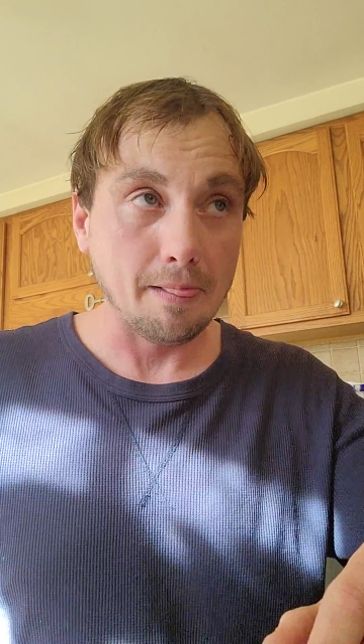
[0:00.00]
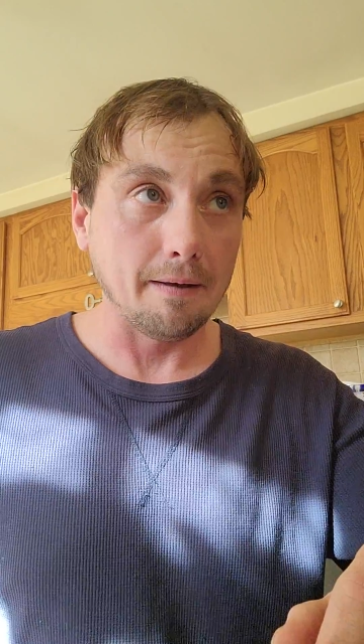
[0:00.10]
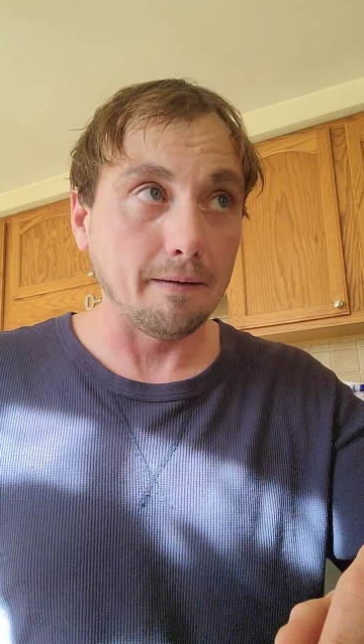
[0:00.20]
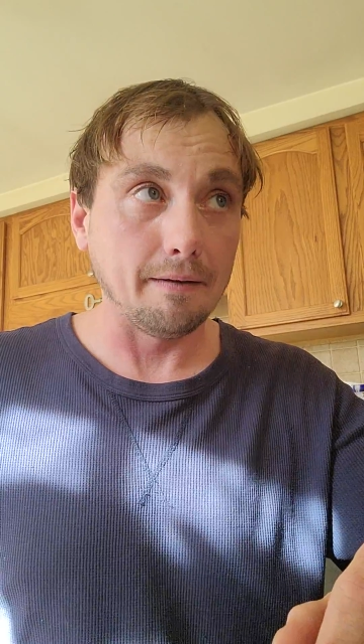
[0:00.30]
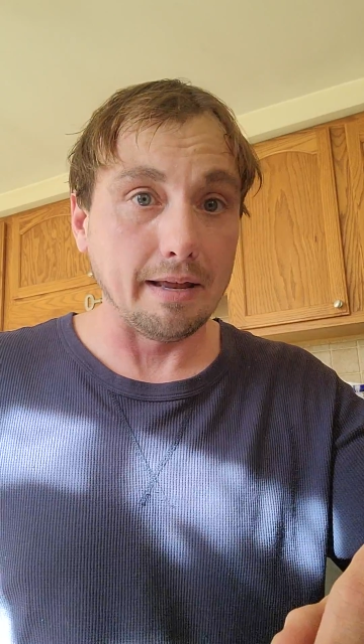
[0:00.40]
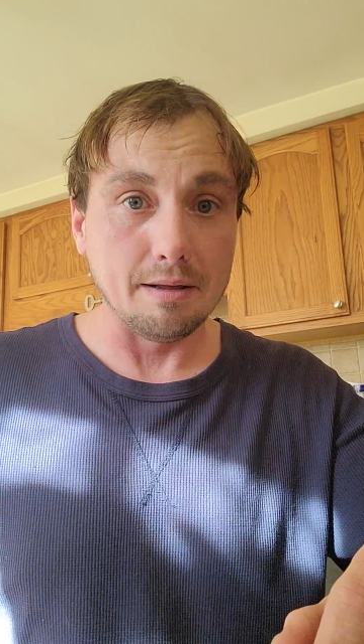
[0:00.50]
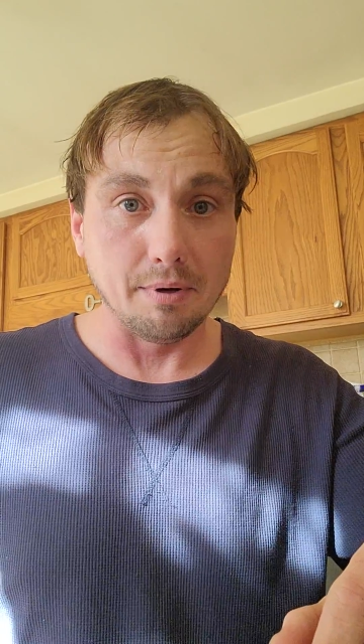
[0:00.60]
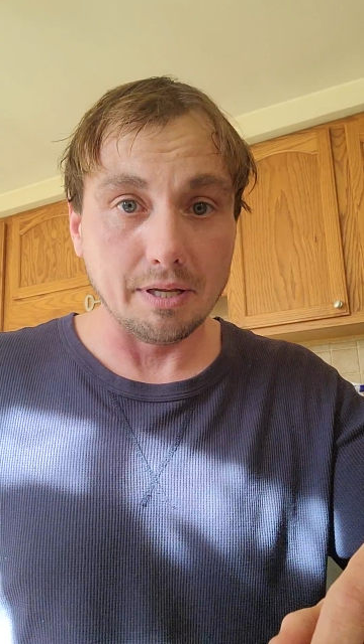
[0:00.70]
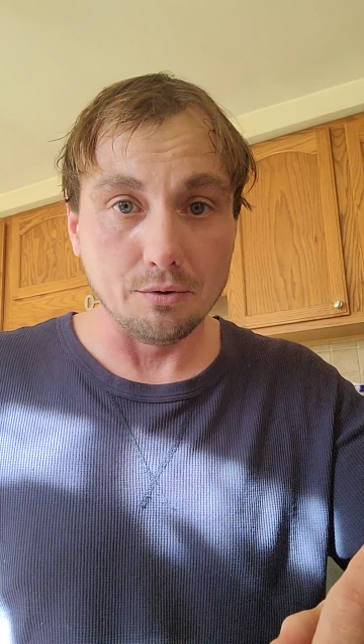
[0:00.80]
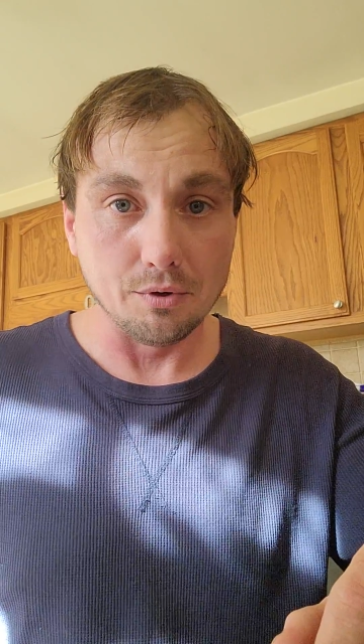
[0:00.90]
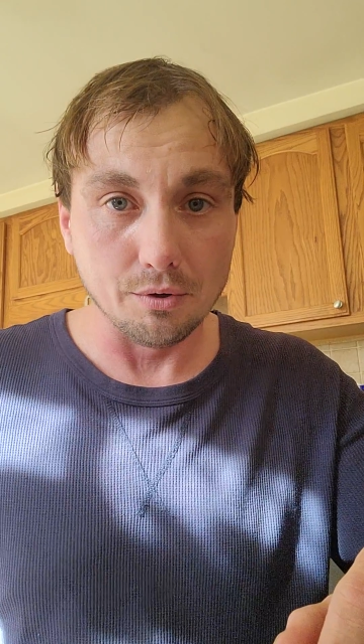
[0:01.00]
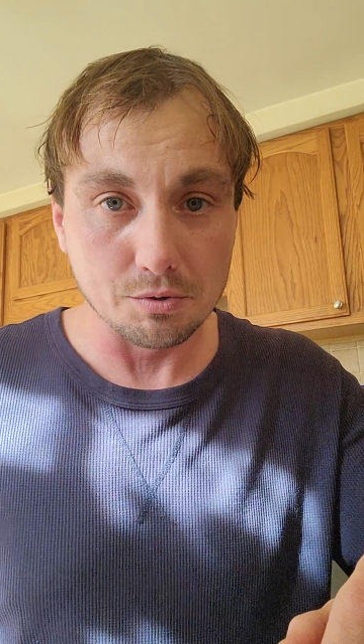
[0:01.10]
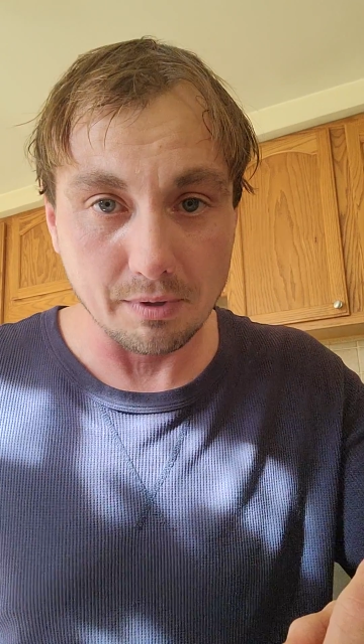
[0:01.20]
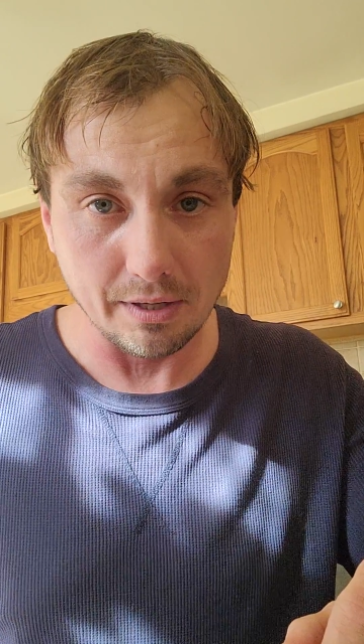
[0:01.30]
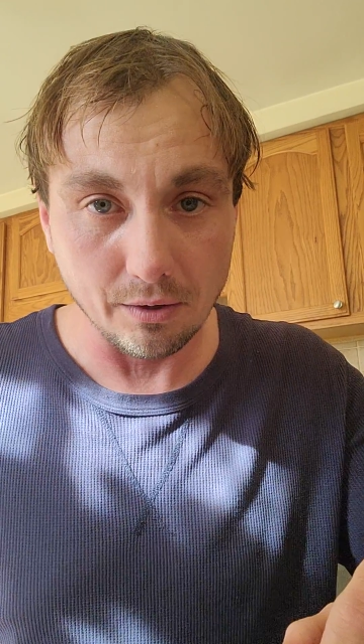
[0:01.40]
Anybody who knows
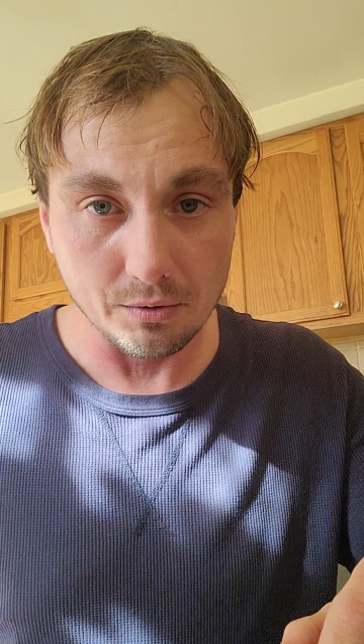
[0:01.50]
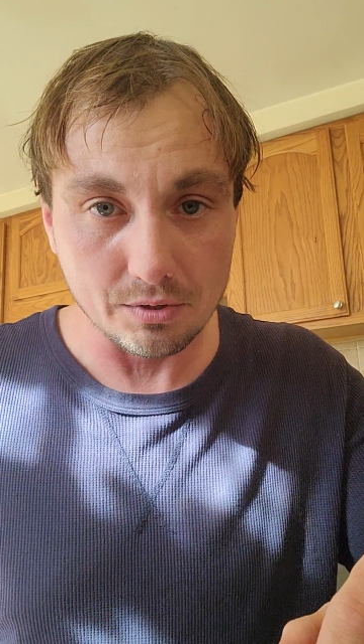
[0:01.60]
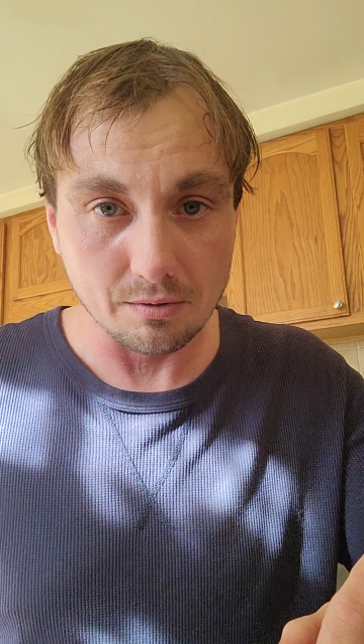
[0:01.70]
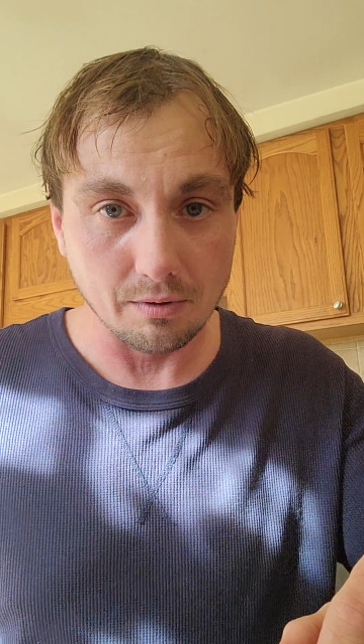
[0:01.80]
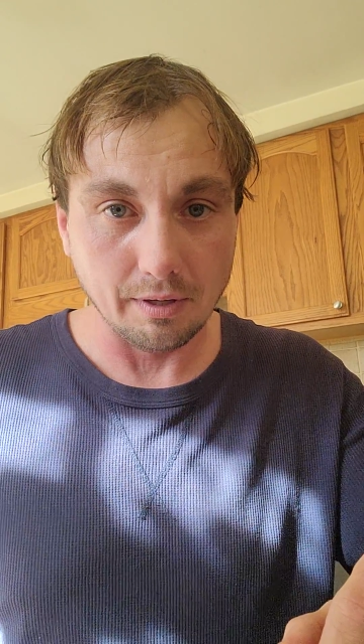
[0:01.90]
me knows,